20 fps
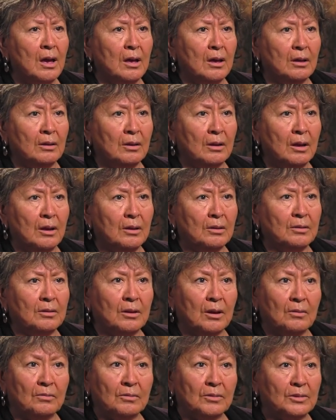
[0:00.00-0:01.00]
and that,
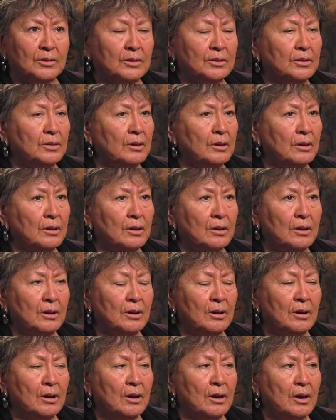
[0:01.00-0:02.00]
that was
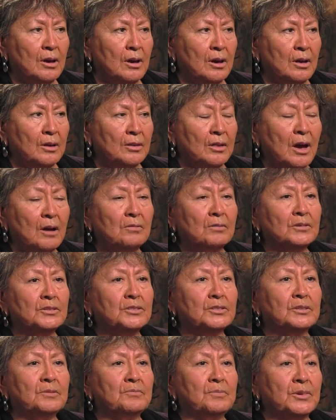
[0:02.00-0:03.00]
that
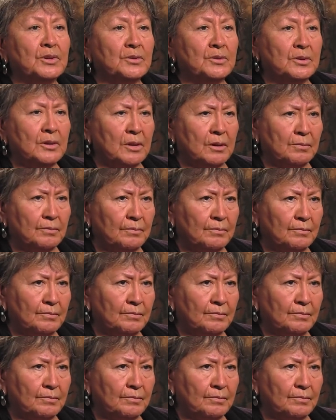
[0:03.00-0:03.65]
was the beauty.